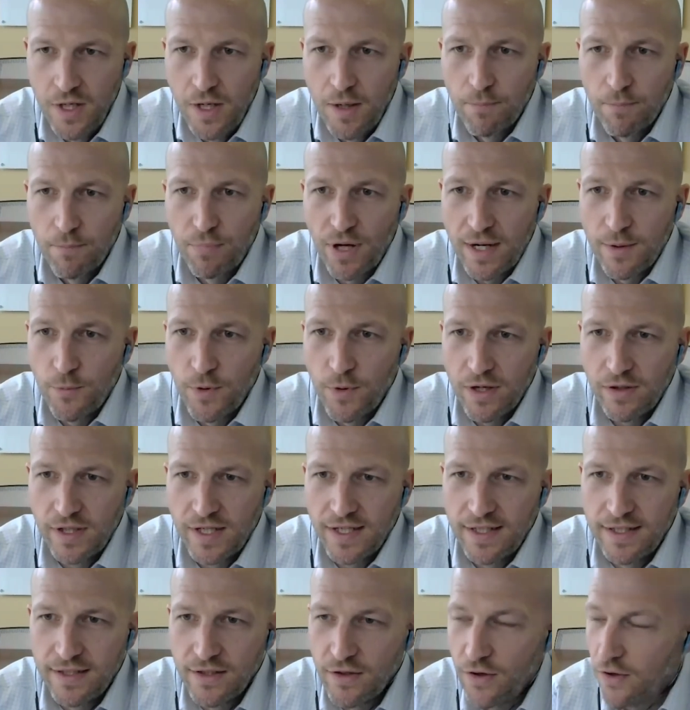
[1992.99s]
Brian, where
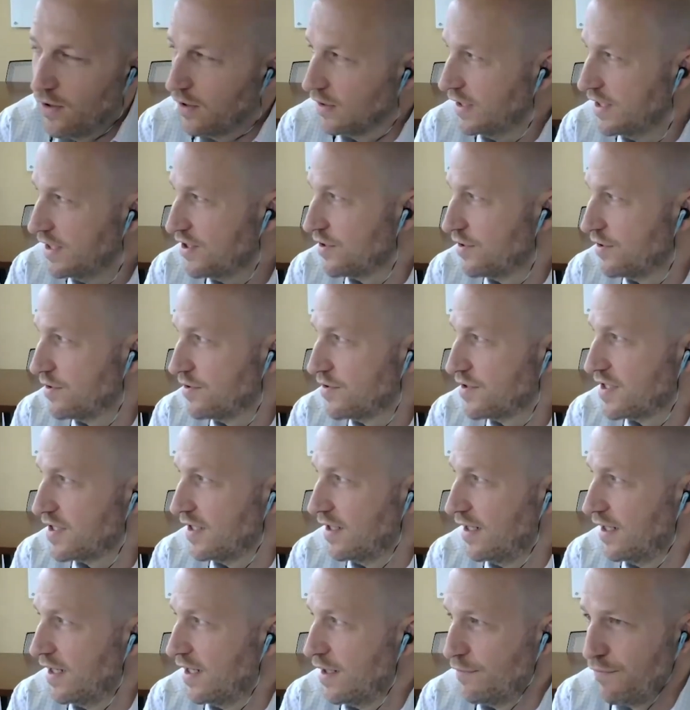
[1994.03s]
can our listeners
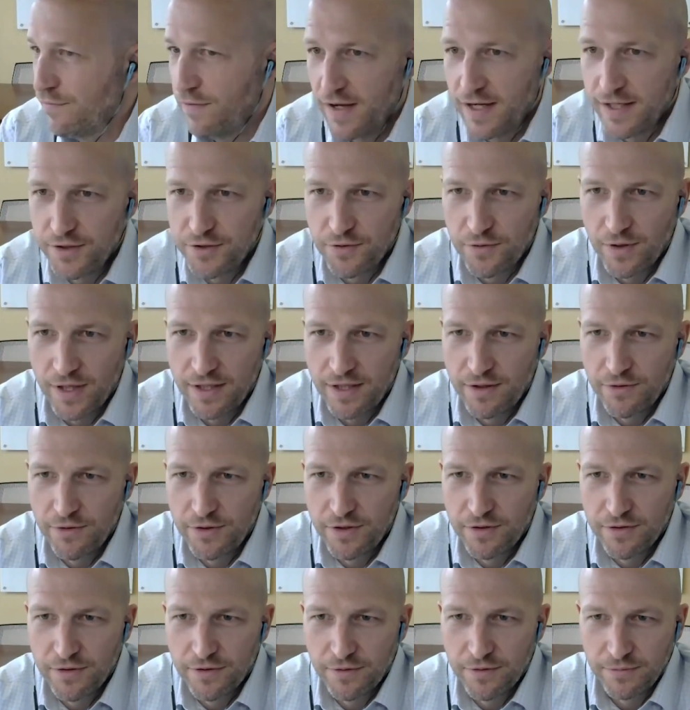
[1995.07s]
uh, find you? I know
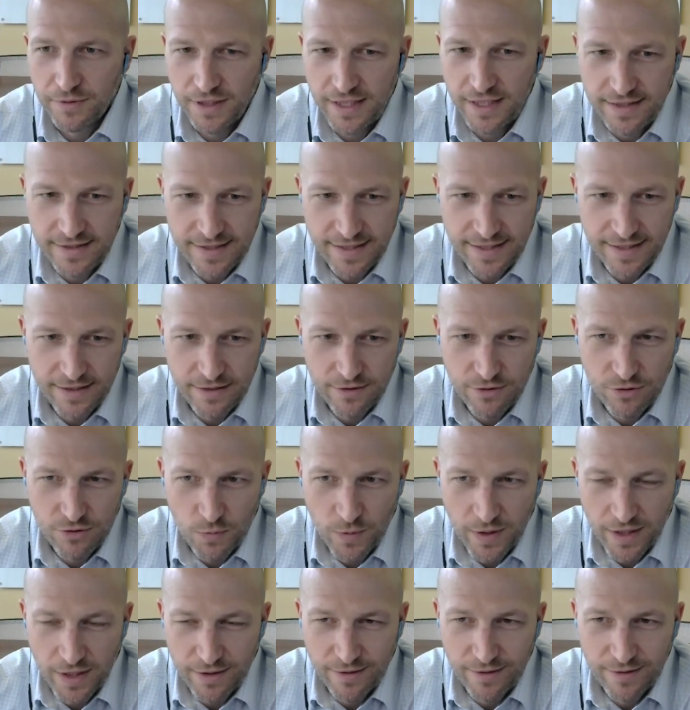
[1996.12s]
you're LinkedIn,
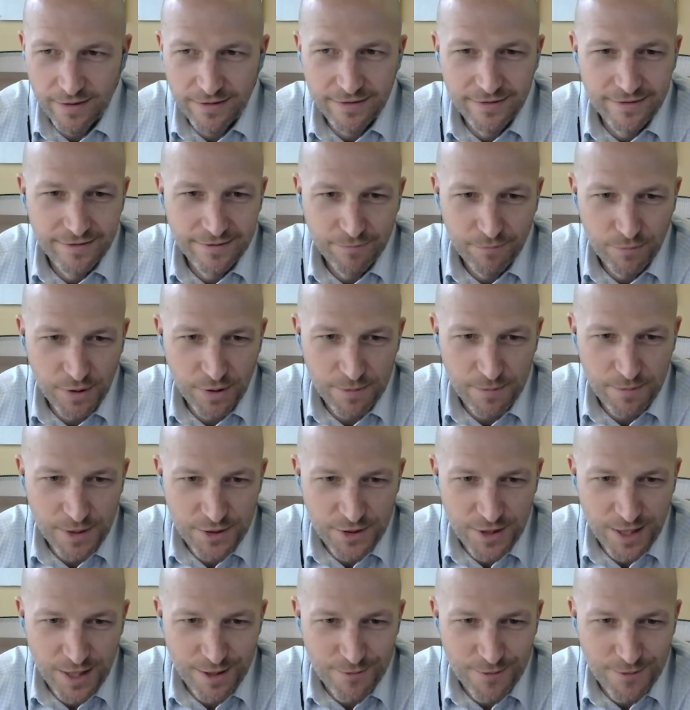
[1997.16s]
Twitter, pretty
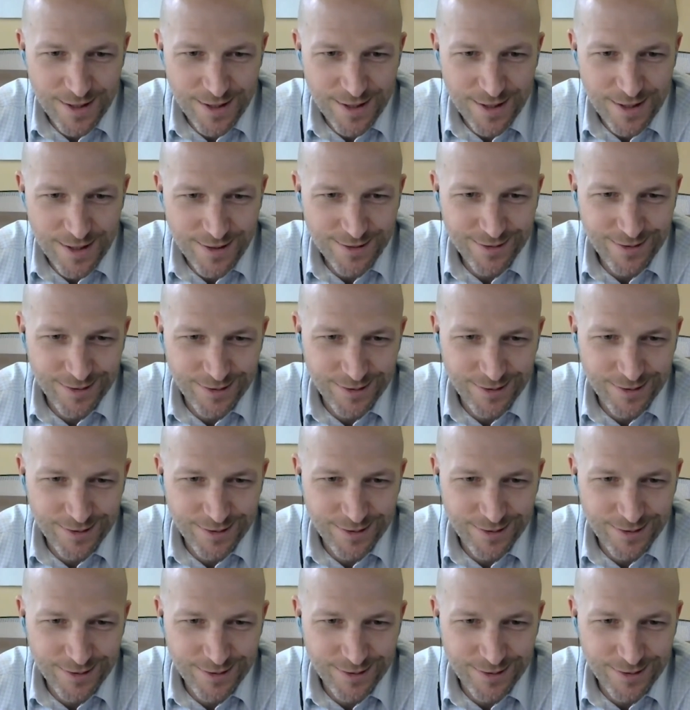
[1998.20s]
much anywhere.